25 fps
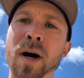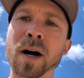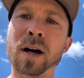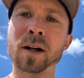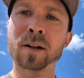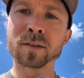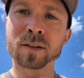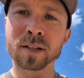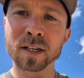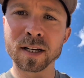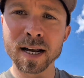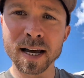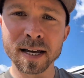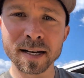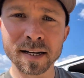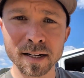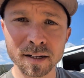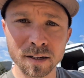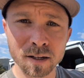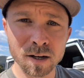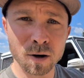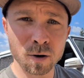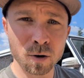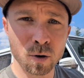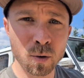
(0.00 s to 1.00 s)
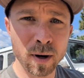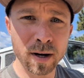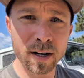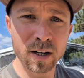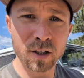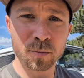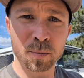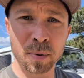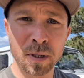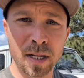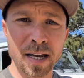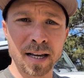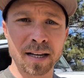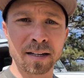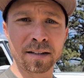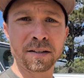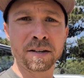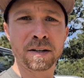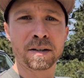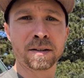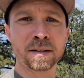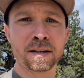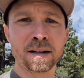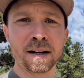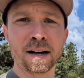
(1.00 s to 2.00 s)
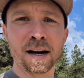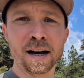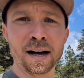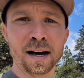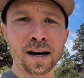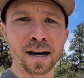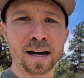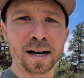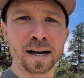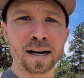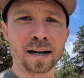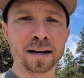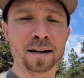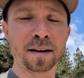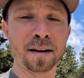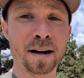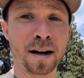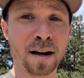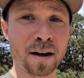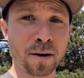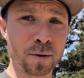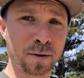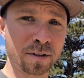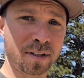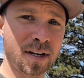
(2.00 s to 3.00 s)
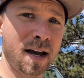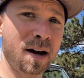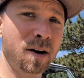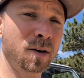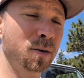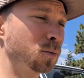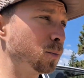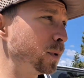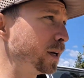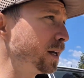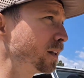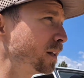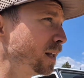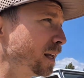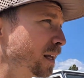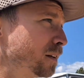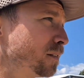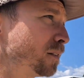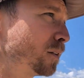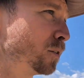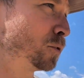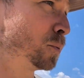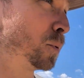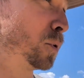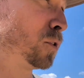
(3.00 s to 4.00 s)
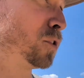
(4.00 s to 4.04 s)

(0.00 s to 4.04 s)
Well, today didn't go quite as planned. I was out wheeling. It was